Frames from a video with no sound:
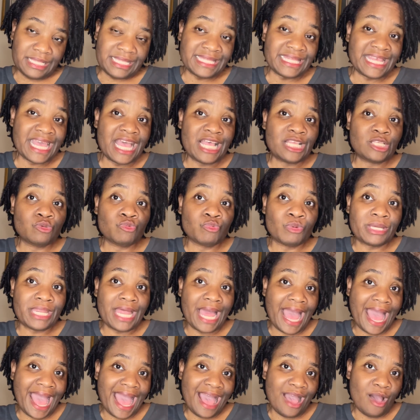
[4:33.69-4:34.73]
That's what
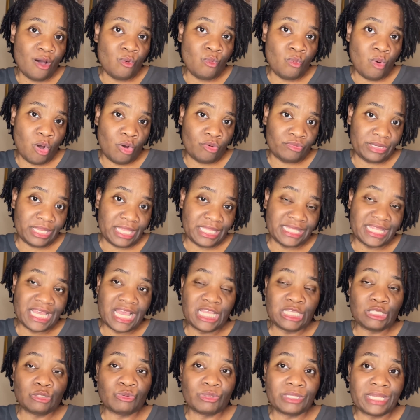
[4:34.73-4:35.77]
I wanted.
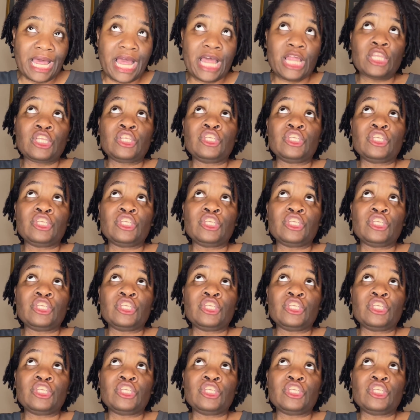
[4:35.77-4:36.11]
That's what I